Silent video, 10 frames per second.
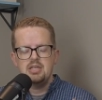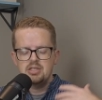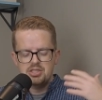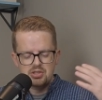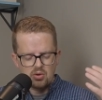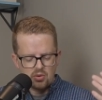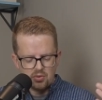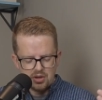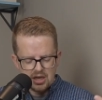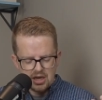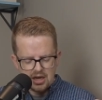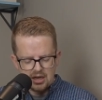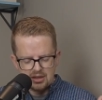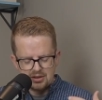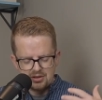So
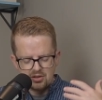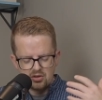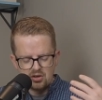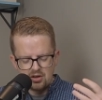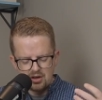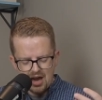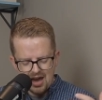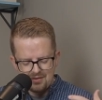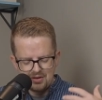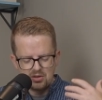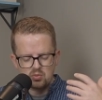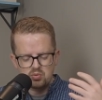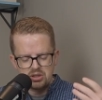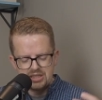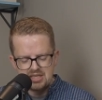they're having a
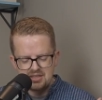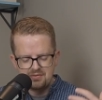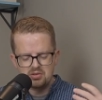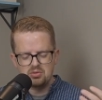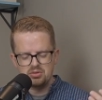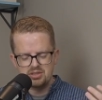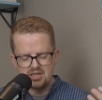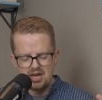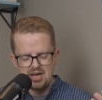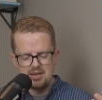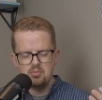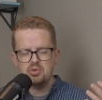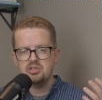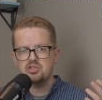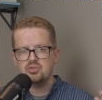really difficult time
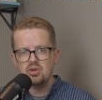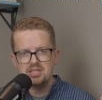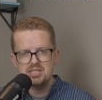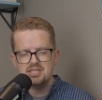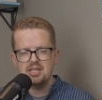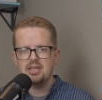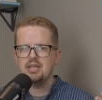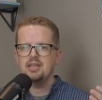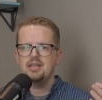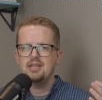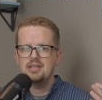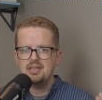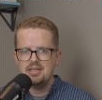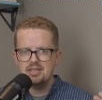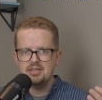with trusting
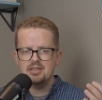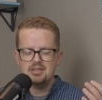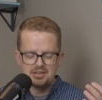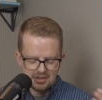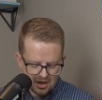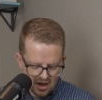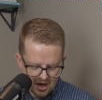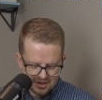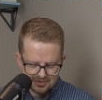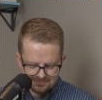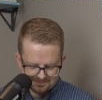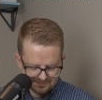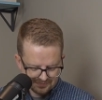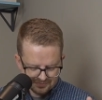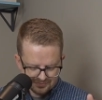in God.
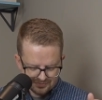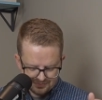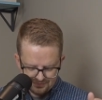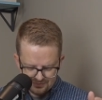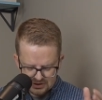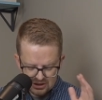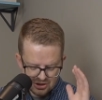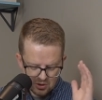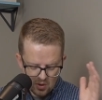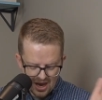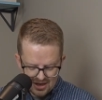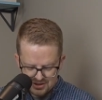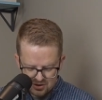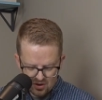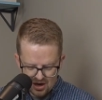So
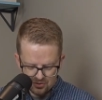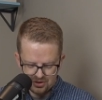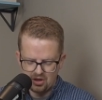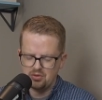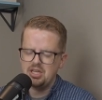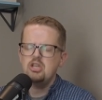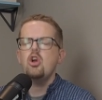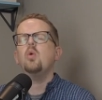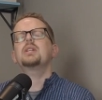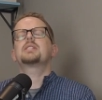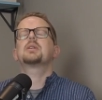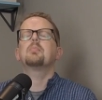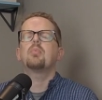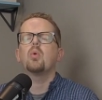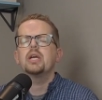as they're out there, they know at
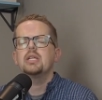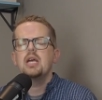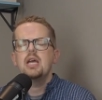some point